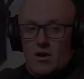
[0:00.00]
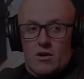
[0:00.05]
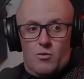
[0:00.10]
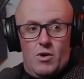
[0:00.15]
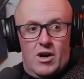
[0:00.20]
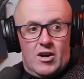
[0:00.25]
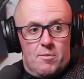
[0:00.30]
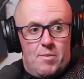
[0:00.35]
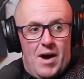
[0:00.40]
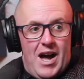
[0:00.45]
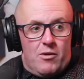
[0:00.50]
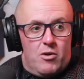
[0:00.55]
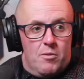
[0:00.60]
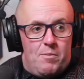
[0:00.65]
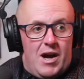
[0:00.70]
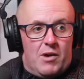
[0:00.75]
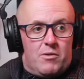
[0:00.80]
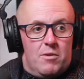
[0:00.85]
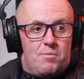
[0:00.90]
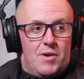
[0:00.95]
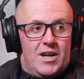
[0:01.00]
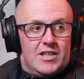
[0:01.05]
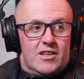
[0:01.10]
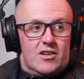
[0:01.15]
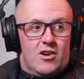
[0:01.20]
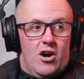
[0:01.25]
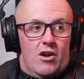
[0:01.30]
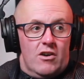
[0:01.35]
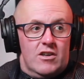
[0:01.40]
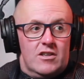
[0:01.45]
Welcome back. We're back with Brendan
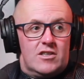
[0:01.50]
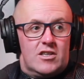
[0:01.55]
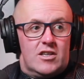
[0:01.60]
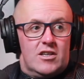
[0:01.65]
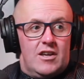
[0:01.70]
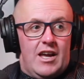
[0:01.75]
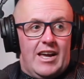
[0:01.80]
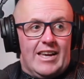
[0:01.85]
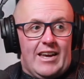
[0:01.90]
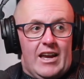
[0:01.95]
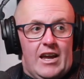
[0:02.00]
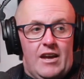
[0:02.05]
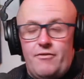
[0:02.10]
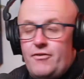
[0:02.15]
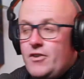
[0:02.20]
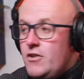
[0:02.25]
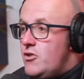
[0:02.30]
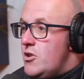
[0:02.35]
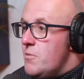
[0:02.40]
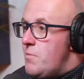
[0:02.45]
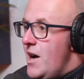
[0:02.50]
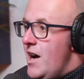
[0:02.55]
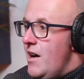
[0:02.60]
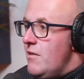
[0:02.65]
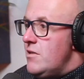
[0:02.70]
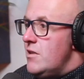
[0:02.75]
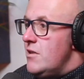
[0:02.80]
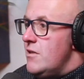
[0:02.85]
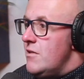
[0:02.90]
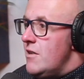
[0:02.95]
Collins, aka
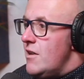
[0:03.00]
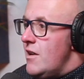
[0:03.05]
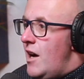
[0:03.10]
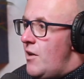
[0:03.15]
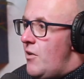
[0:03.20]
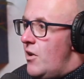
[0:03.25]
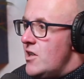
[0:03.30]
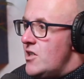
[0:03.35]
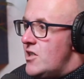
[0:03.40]
Futurebound. How are you,